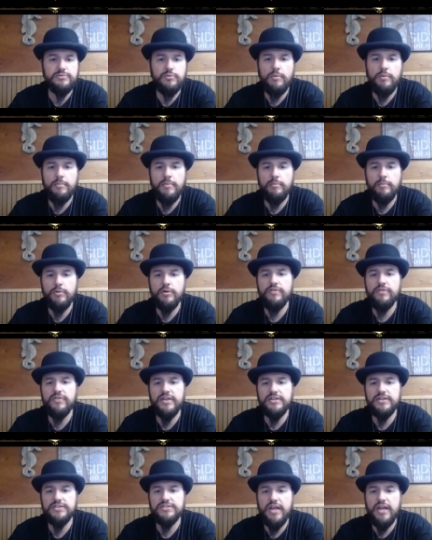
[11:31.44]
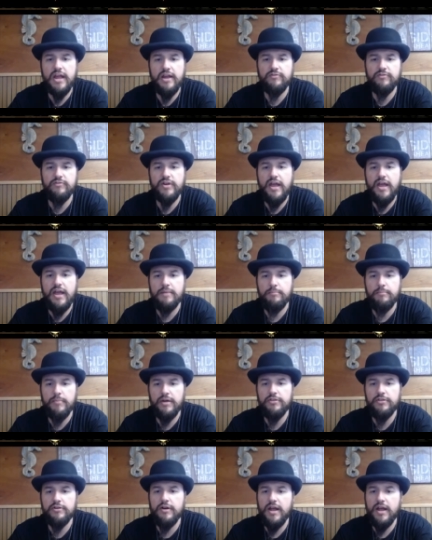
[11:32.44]
remember this every
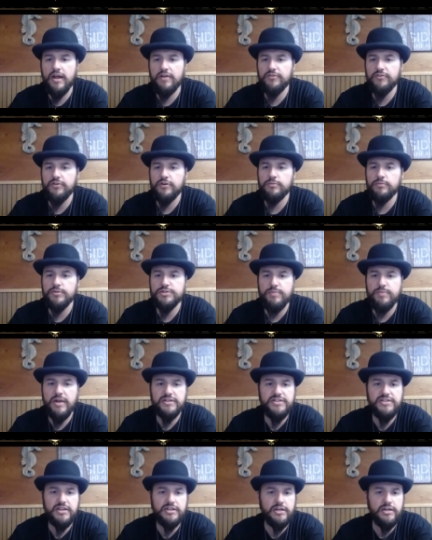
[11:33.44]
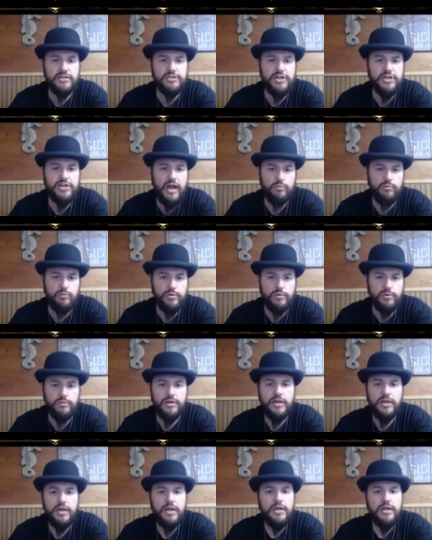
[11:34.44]
mother effer respects a gunshot wound.
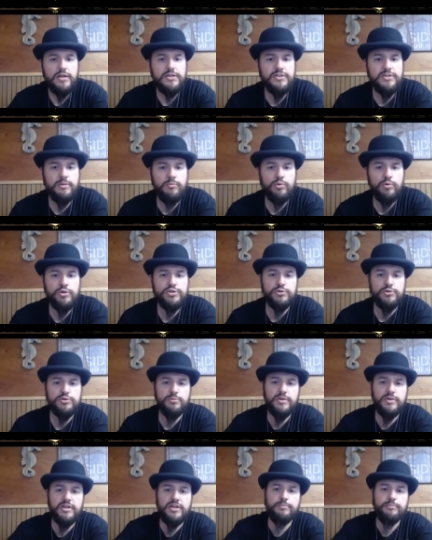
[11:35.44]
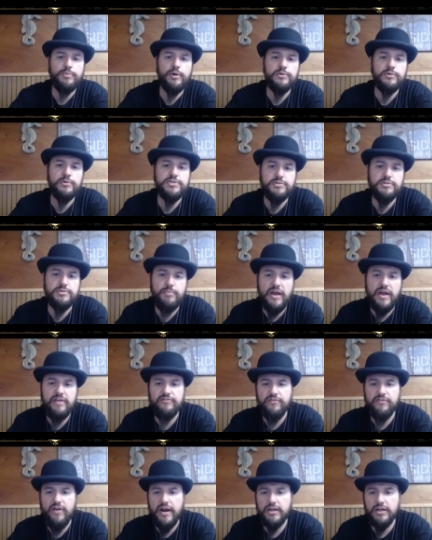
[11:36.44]
Some more social media posts by
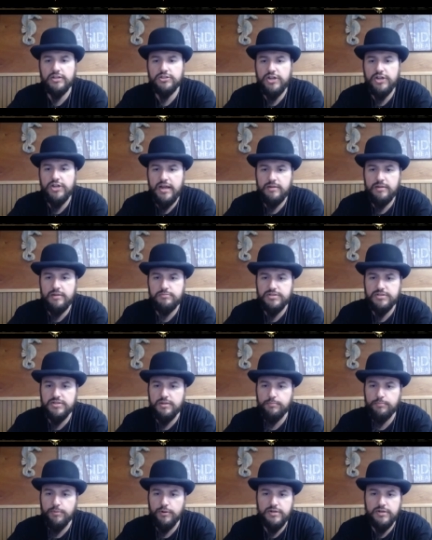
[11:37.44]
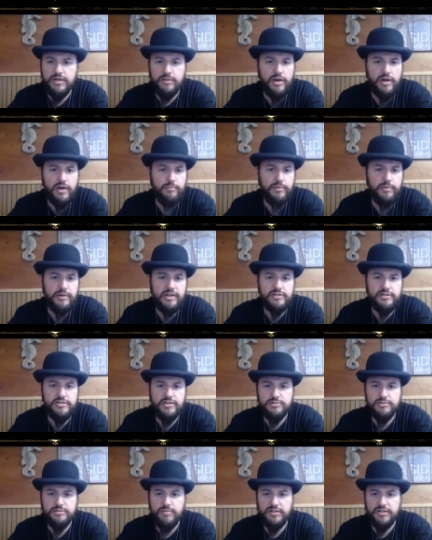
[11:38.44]
Frank James, the PERT NYPD
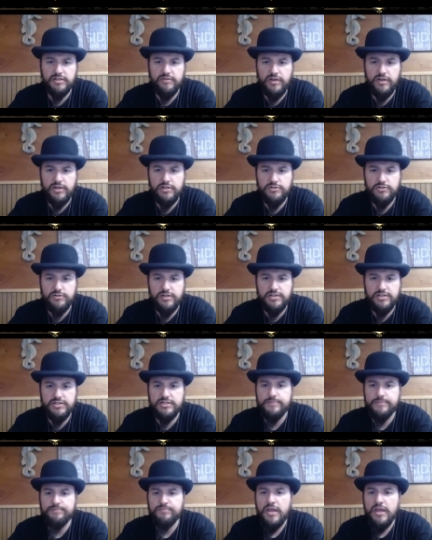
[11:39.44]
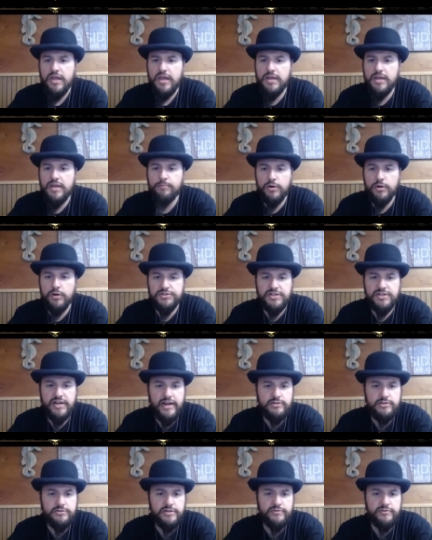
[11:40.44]
suspect of interest. He posted
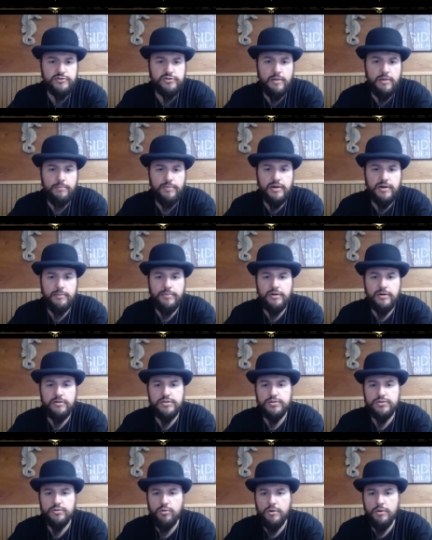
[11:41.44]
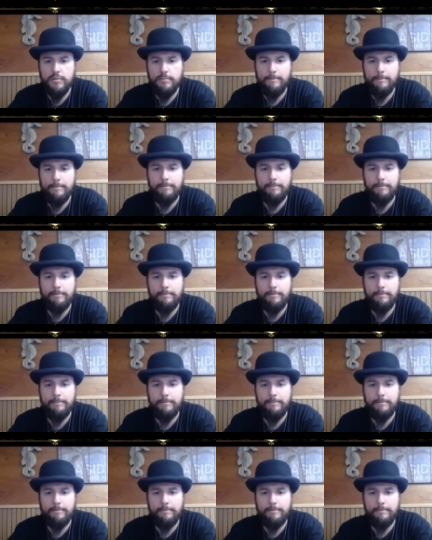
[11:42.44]
hatred of Trump and appeared to sort,